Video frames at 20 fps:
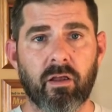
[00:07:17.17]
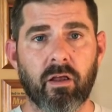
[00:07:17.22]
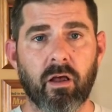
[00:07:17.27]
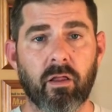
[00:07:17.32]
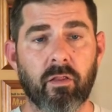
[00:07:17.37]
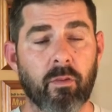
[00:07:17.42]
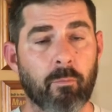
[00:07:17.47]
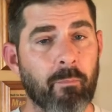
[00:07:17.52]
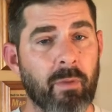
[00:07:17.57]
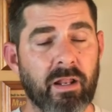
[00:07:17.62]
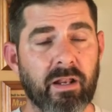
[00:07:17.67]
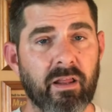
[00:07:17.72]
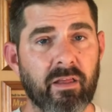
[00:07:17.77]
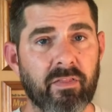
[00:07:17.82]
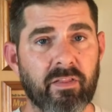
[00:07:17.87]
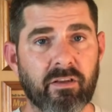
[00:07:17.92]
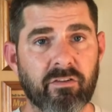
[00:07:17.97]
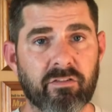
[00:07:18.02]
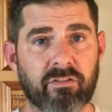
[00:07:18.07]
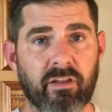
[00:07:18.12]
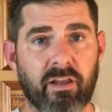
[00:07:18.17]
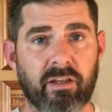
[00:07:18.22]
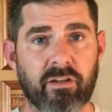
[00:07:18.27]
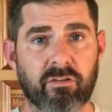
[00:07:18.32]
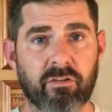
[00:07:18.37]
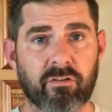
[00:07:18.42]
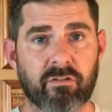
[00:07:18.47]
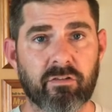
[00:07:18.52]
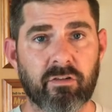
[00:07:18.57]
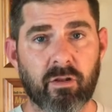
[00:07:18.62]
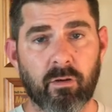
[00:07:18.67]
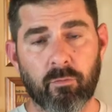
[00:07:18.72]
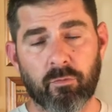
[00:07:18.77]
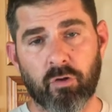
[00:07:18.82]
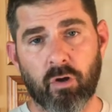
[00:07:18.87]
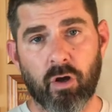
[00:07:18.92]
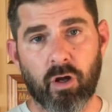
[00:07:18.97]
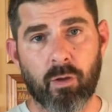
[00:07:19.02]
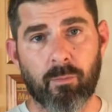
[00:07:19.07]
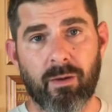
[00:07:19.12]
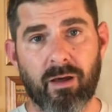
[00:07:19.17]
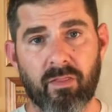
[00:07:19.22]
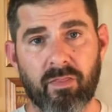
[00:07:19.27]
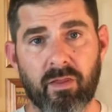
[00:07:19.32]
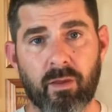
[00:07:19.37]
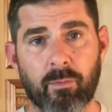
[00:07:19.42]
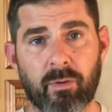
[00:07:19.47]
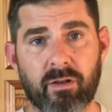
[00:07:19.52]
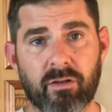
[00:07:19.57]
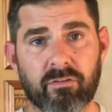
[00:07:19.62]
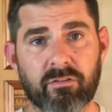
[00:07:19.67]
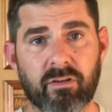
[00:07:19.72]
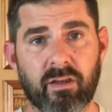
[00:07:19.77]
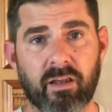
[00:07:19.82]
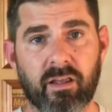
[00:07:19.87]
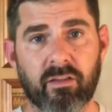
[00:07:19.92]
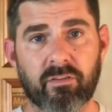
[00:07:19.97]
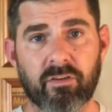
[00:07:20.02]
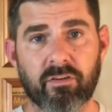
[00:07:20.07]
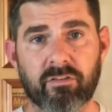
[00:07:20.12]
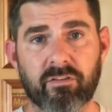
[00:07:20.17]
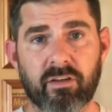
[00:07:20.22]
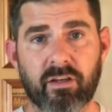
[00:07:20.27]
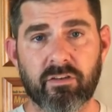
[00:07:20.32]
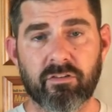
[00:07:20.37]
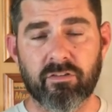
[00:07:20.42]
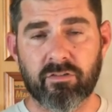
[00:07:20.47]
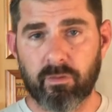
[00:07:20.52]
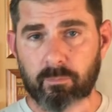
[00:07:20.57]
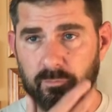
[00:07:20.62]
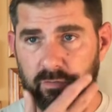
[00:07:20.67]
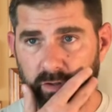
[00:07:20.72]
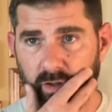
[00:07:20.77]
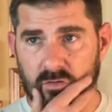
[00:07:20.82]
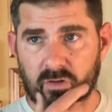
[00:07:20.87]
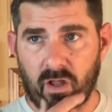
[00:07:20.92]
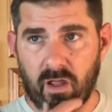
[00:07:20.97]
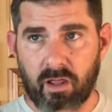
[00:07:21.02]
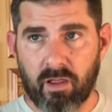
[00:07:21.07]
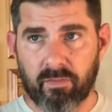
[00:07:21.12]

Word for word: Uh, the many of these stages, and I'll talk about them in a second, the stages themselves,